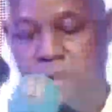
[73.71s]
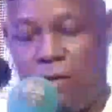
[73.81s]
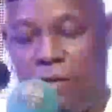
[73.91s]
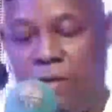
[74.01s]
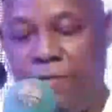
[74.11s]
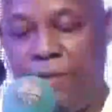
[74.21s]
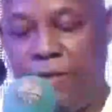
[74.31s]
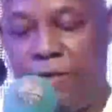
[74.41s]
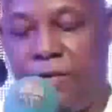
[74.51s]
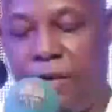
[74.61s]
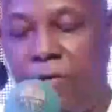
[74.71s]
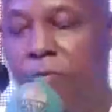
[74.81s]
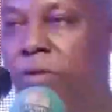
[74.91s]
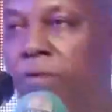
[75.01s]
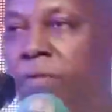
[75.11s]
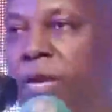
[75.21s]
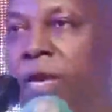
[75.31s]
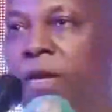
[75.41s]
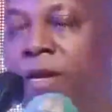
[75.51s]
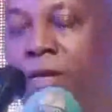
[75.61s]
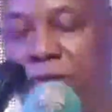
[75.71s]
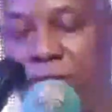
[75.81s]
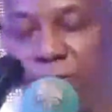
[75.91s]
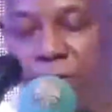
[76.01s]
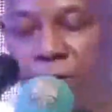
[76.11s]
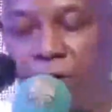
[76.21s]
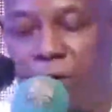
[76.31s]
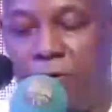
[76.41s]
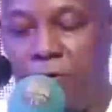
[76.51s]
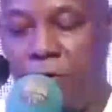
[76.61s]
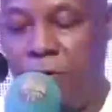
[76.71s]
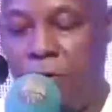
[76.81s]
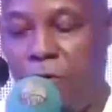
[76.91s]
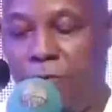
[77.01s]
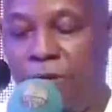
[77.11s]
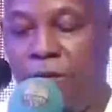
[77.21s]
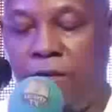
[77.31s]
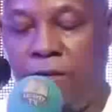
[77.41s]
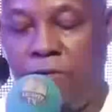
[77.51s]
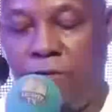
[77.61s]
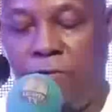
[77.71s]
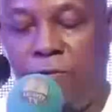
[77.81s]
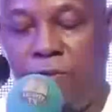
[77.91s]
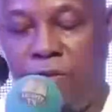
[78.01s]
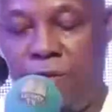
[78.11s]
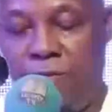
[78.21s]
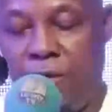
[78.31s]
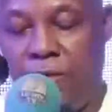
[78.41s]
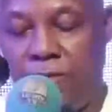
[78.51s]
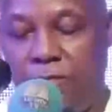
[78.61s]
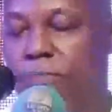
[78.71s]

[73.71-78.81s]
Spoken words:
As a person saddled with the main and simple task of setting the tone for this event,